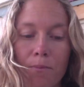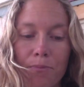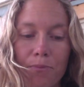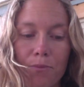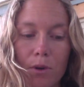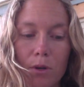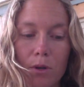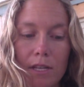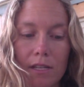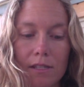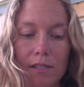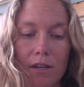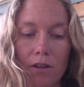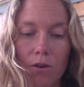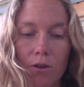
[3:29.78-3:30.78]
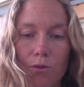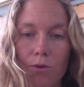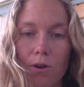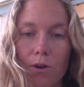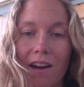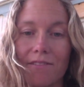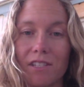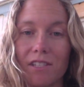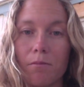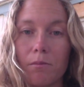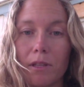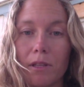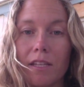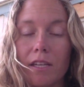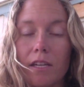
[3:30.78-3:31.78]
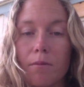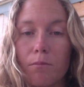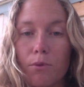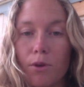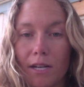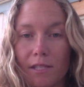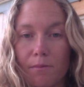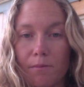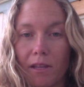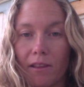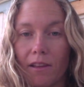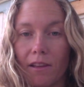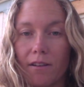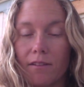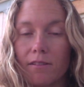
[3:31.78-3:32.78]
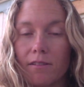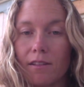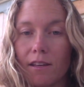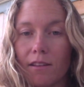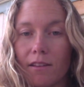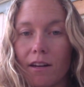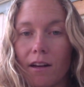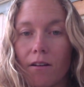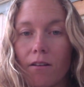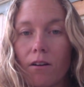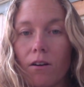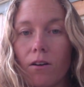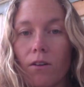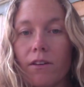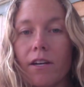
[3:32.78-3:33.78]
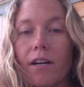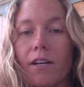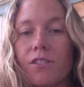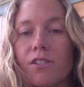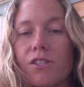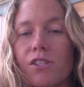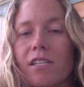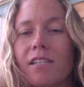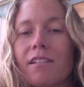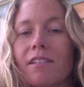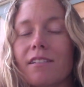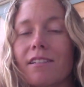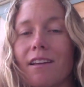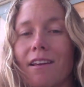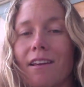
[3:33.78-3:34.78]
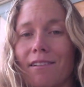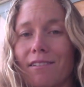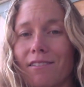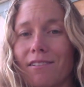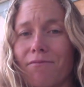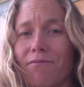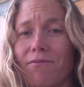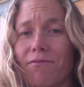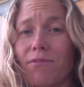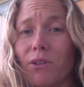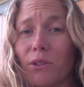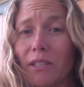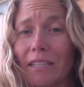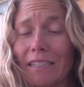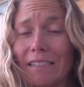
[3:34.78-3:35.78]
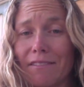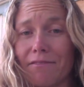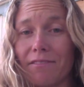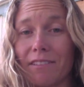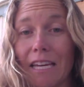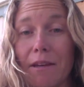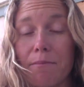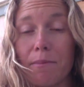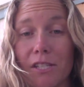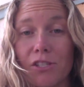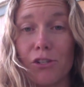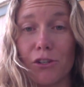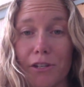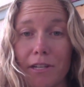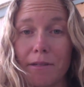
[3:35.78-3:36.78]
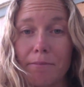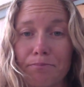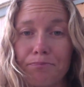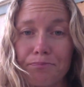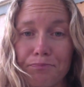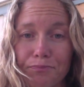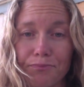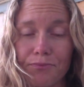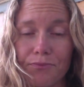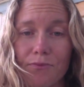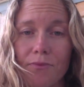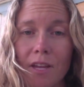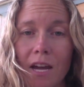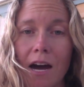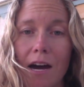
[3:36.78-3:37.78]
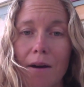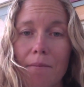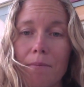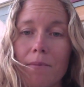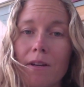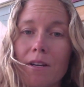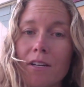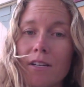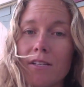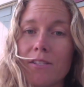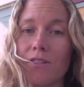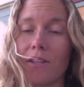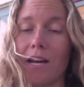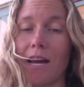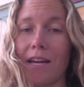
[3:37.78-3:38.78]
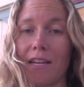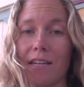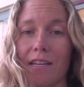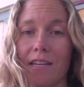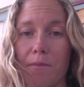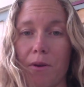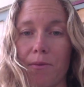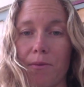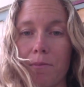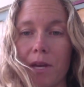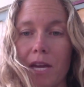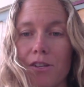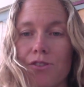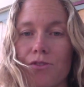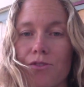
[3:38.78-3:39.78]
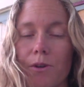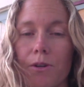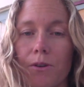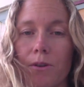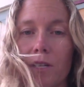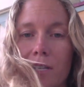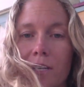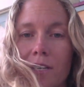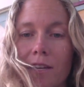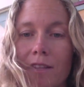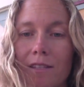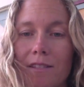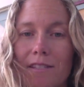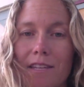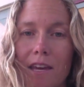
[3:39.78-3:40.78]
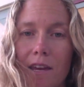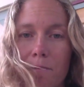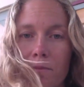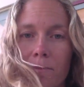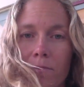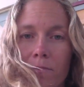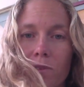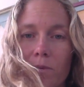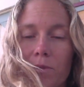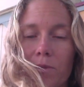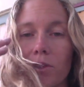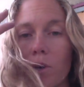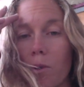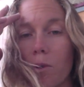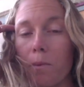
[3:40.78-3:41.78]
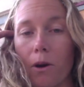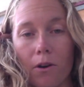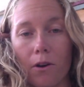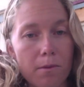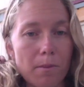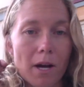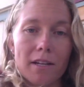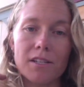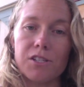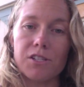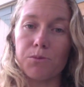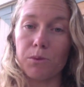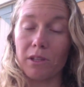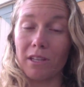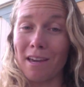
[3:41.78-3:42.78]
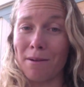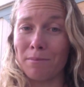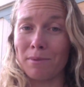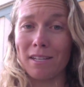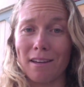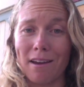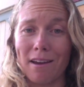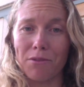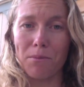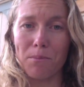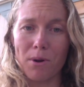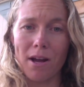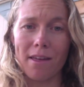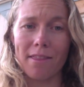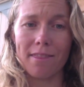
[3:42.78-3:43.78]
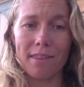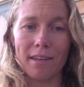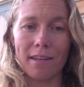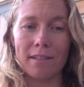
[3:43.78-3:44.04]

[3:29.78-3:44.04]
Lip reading: Most things I go through, I have to completely compress my lungs, like let out all the oxygen and fully deflate my sternum. So that I can get my rib cage through, and then same with the lower part of the body, just really emptying out the breath.